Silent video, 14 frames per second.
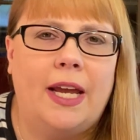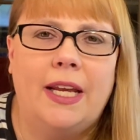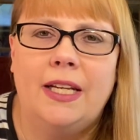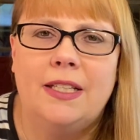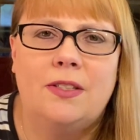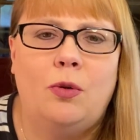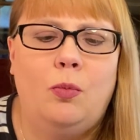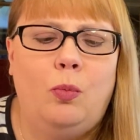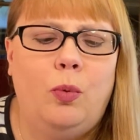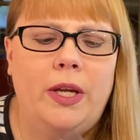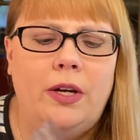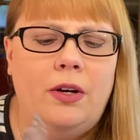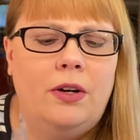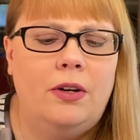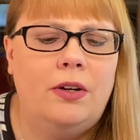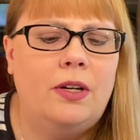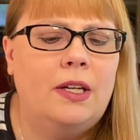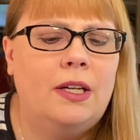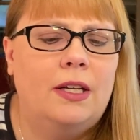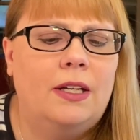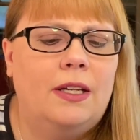And it's a weird
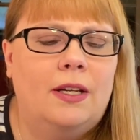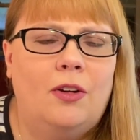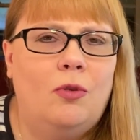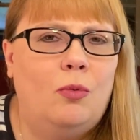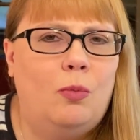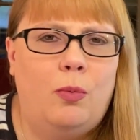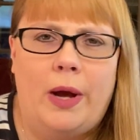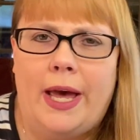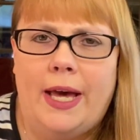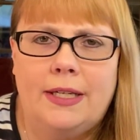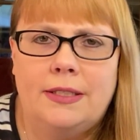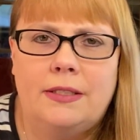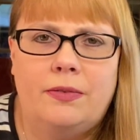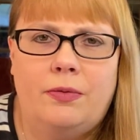wax